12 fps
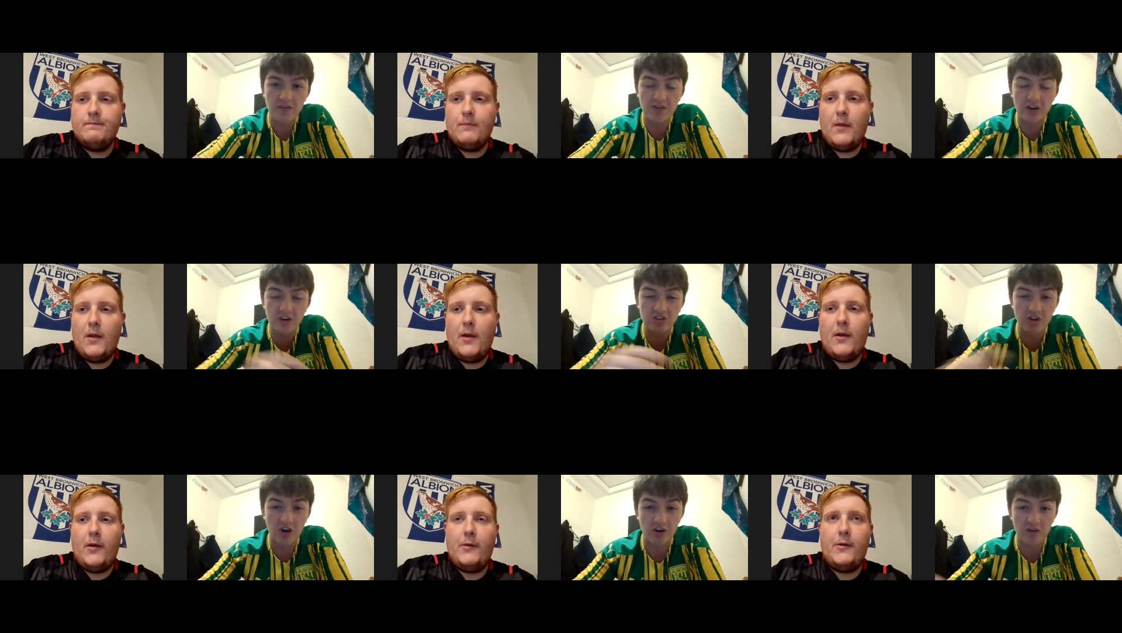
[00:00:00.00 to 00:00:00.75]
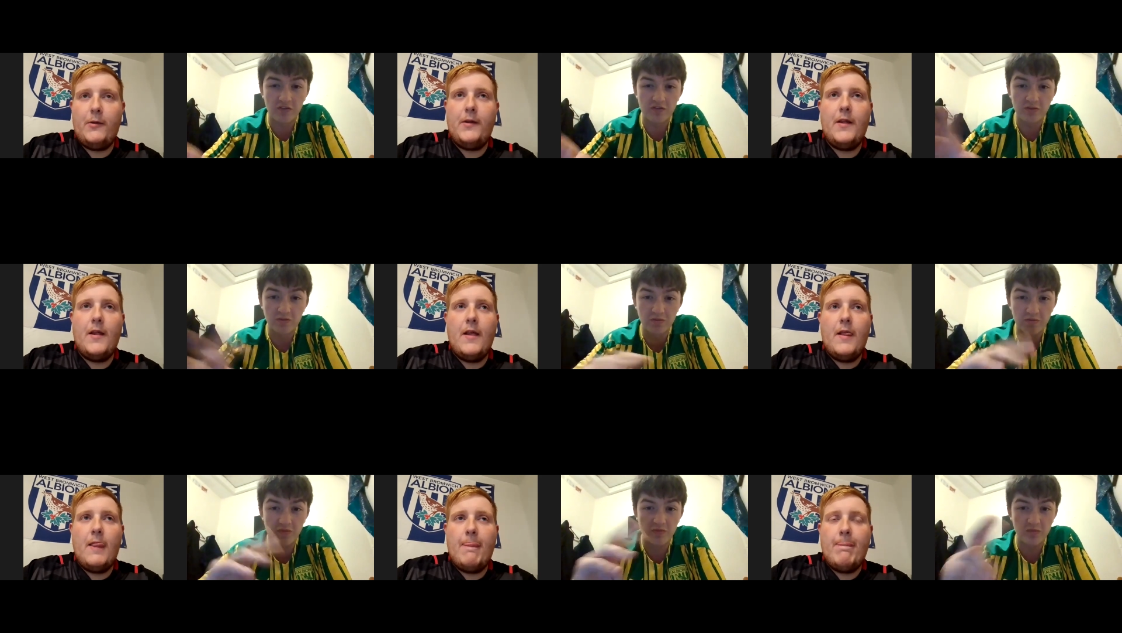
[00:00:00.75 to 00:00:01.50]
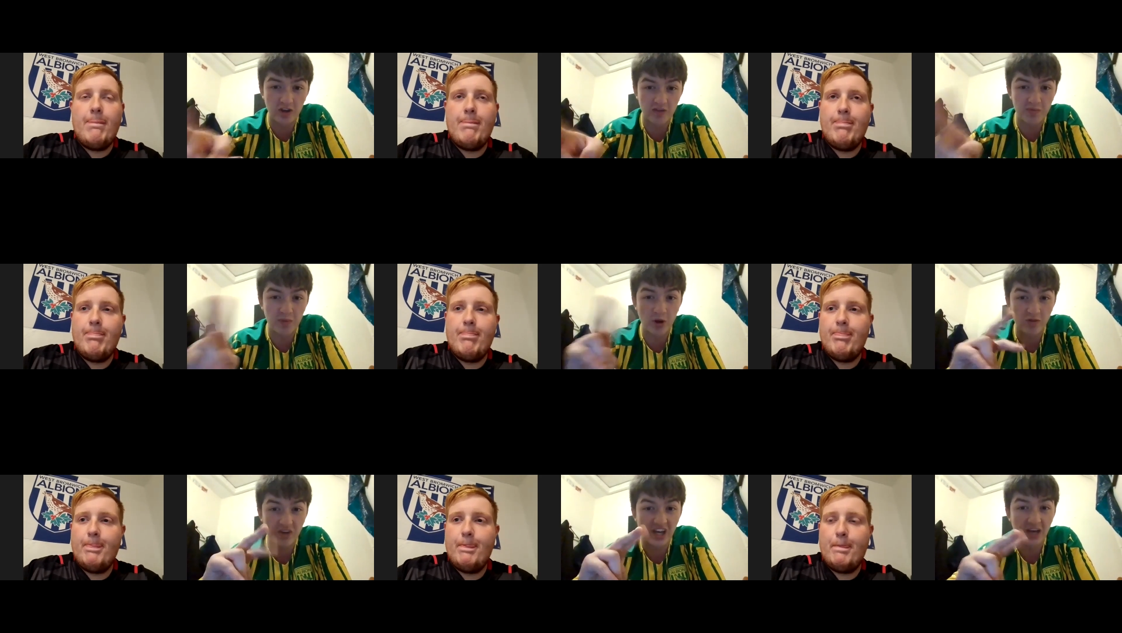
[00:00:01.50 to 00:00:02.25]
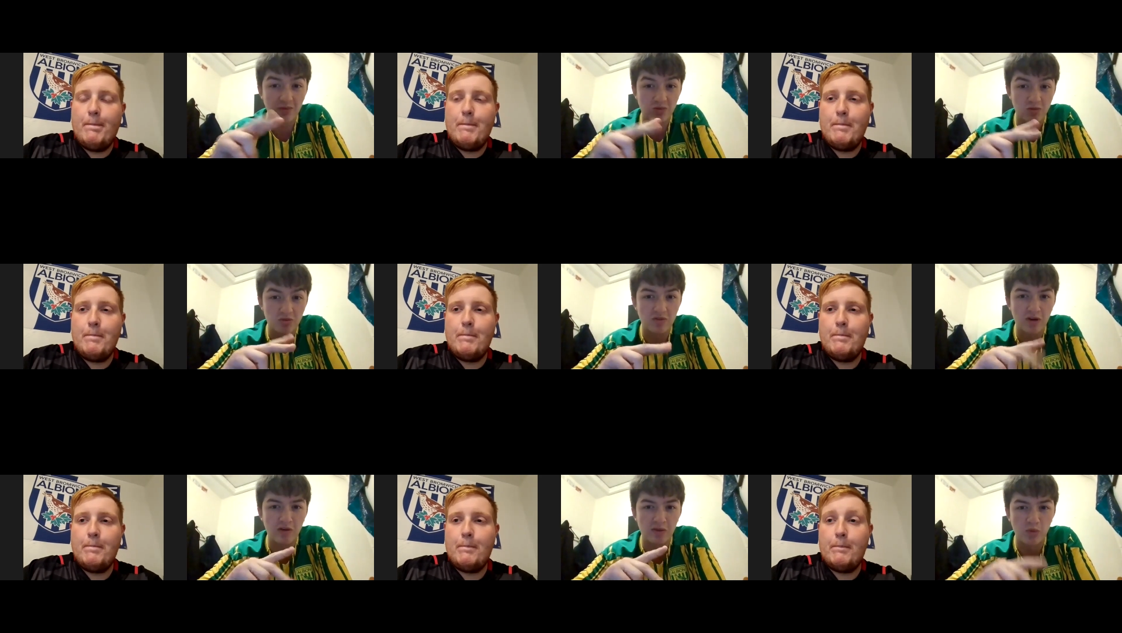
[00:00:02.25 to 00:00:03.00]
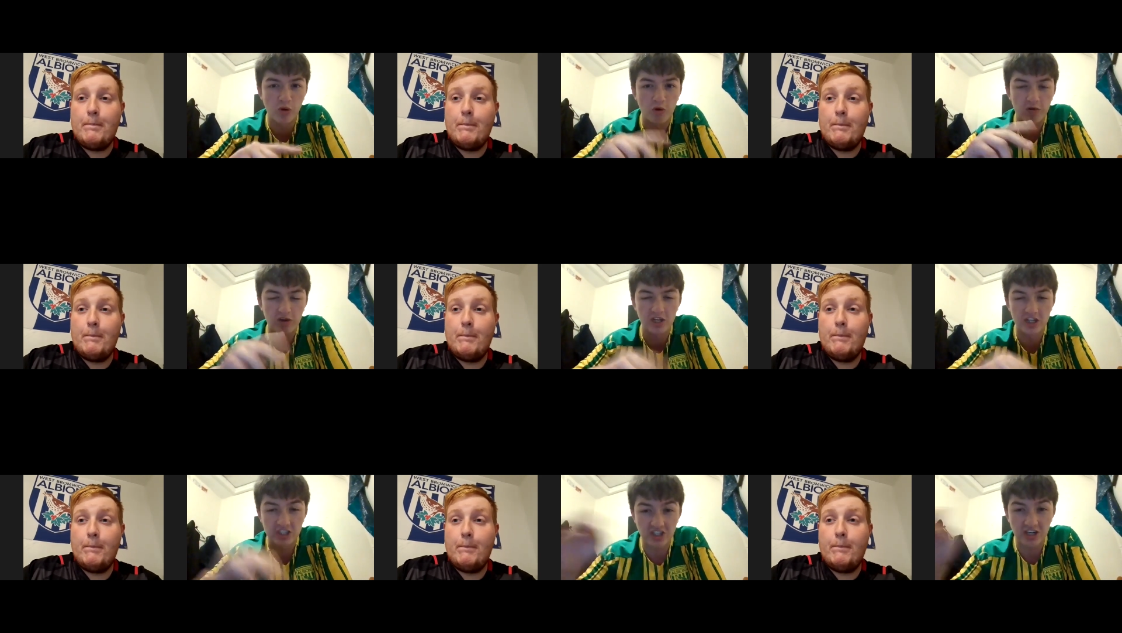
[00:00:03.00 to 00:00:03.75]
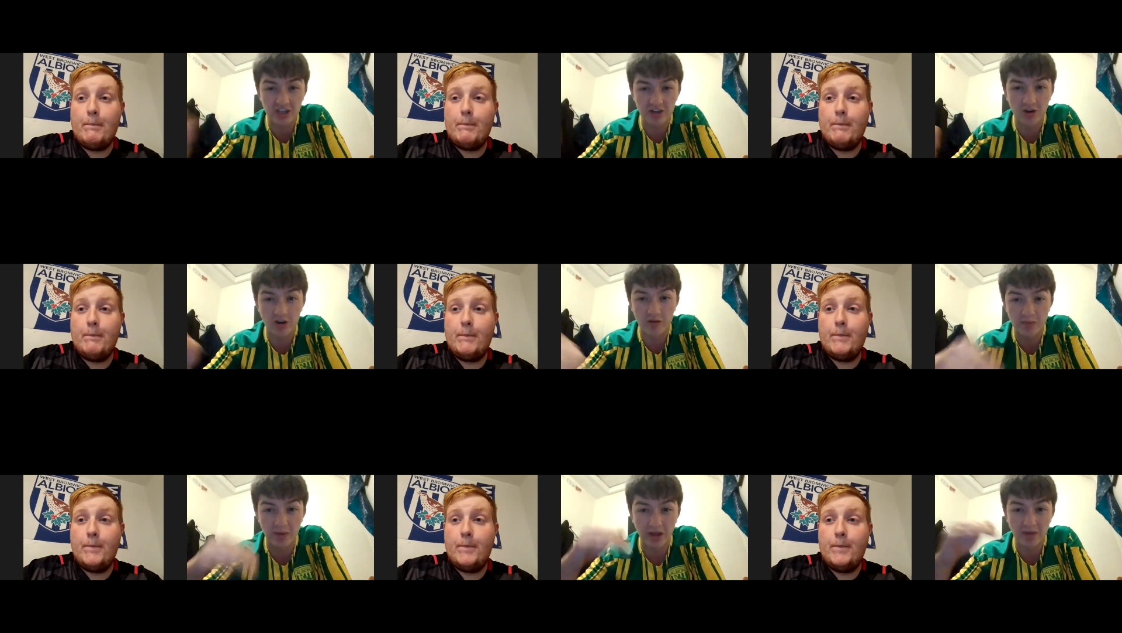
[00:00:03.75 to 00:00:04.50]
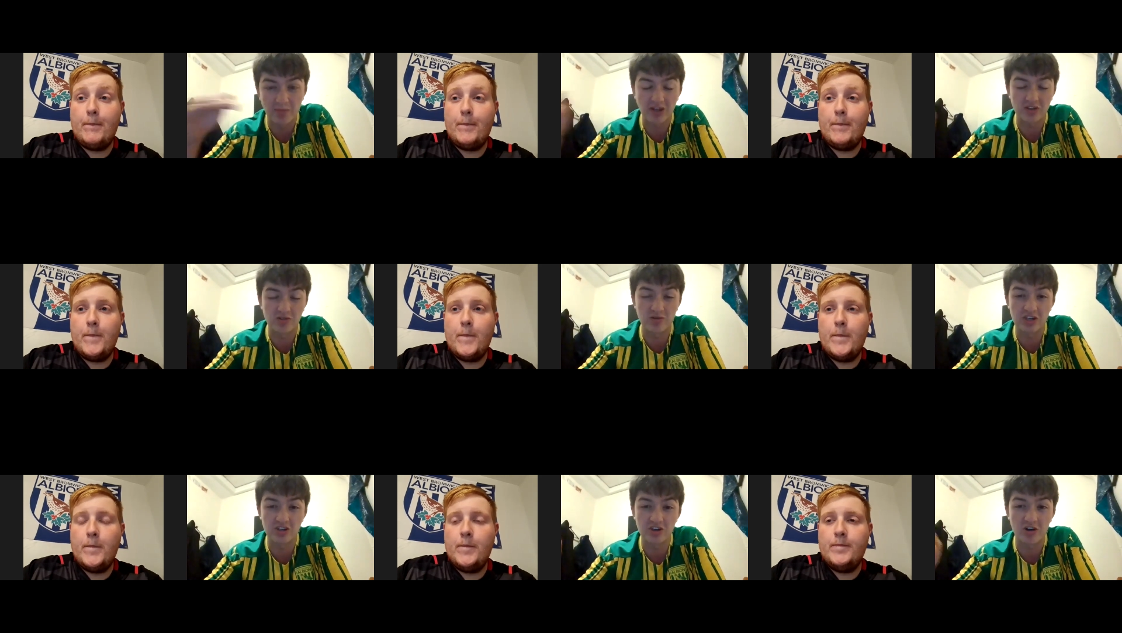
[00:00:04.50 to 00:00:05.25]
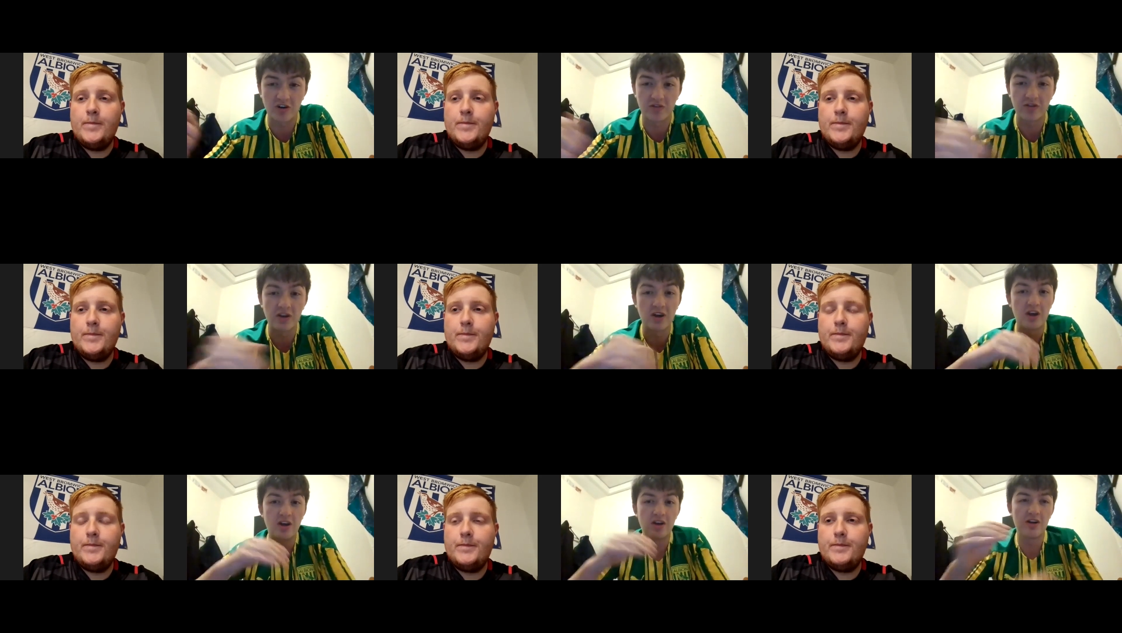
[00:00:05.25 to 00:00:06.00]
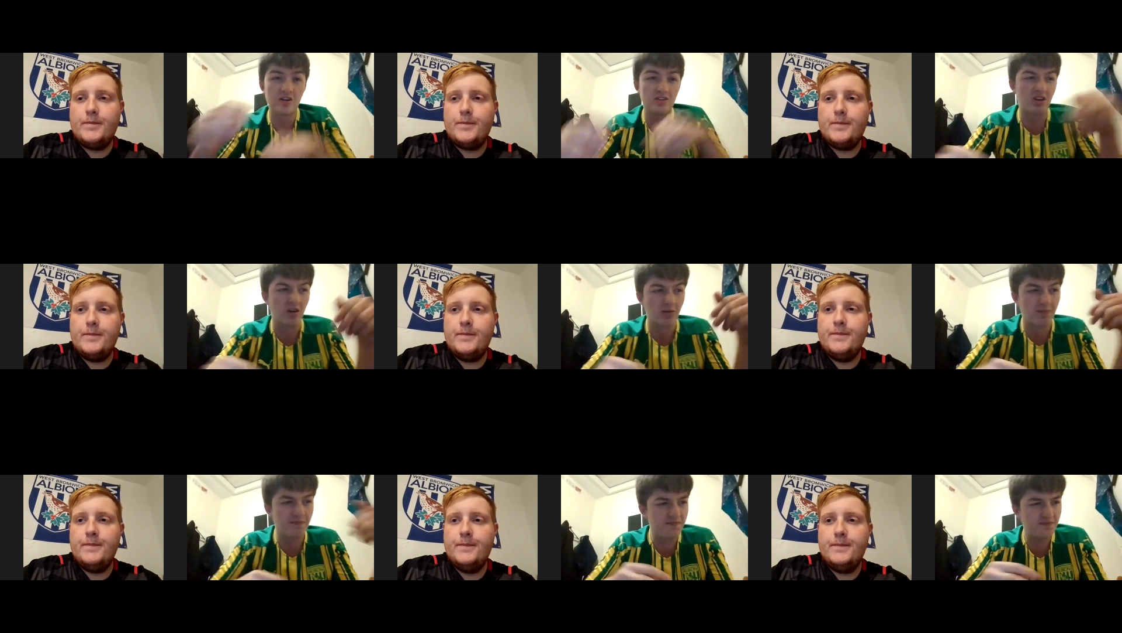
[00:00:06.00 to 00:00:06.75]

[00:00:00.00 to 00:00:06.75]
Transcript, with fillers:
Speaker 1: First no. half of both games was very poor, and then the second half we played better each half. So mm.